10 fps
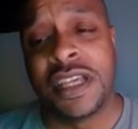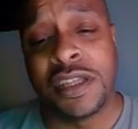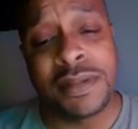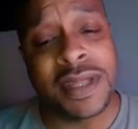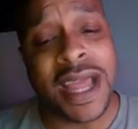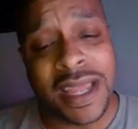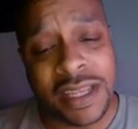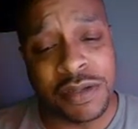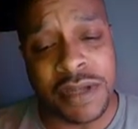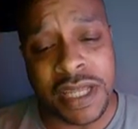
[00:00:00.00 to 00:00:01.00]
And you're like, "I
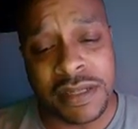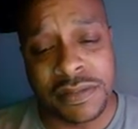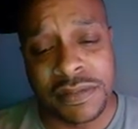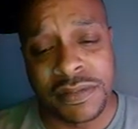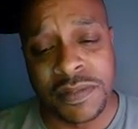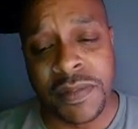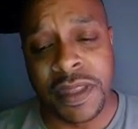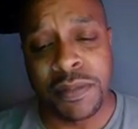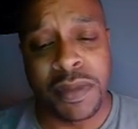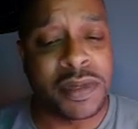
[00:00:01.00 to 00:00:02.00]
can do that."
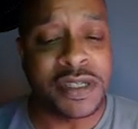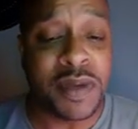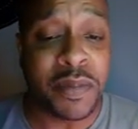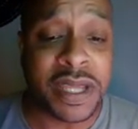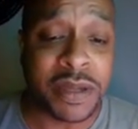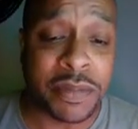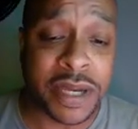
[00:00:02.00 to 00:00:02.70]
Remember, this is about making